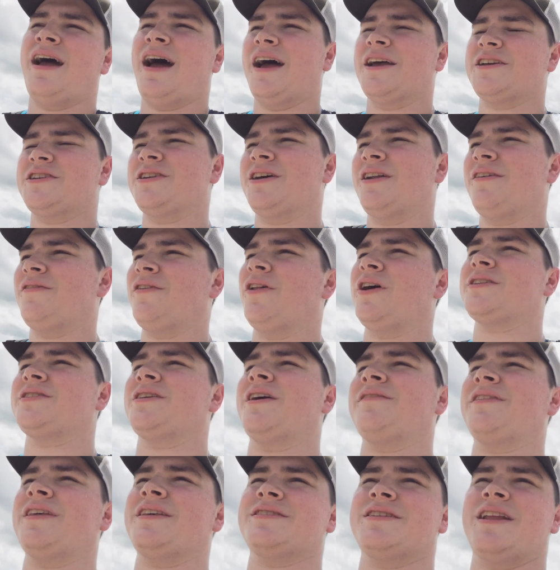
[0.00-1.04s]
I should have looked
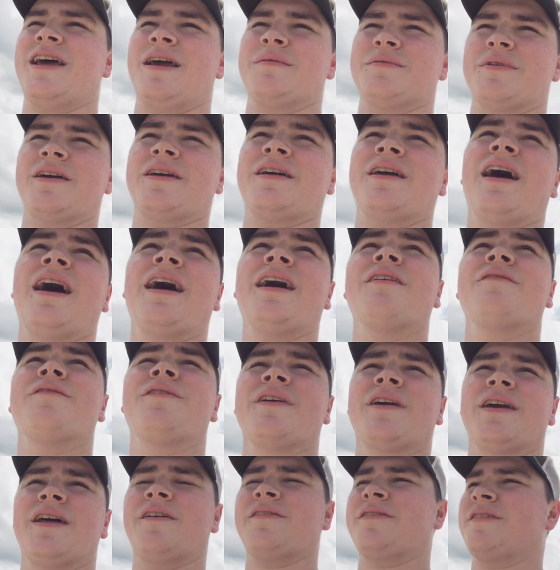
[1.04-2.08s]
up these names. I
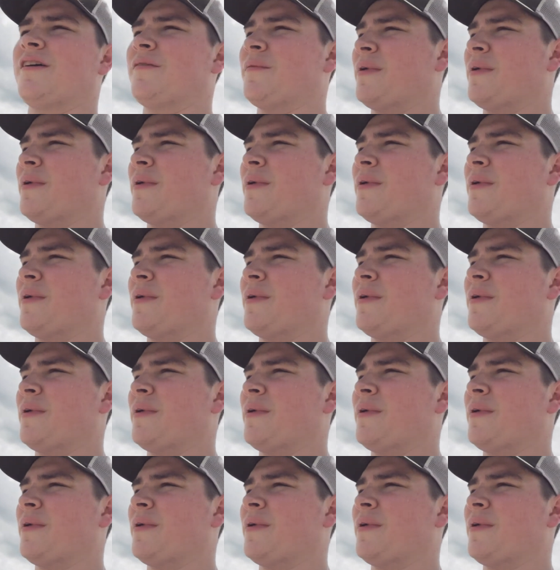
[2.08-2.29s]
forget off the top of